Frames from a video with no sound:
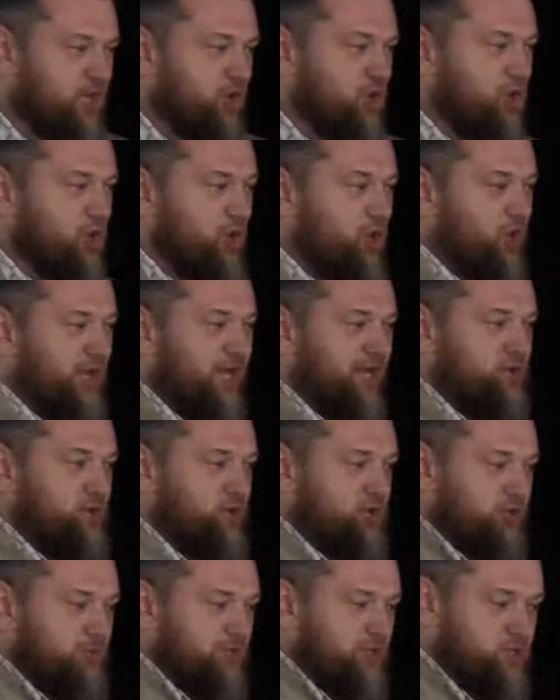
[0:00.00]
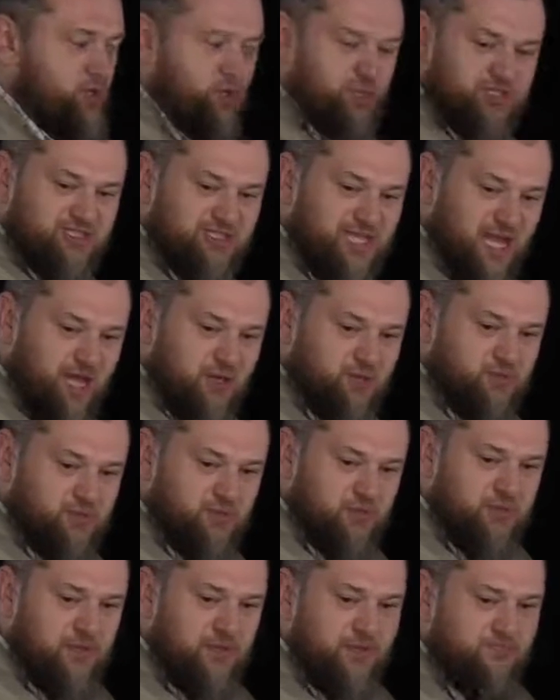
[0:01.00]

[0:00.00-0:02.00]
Whole economy goes down.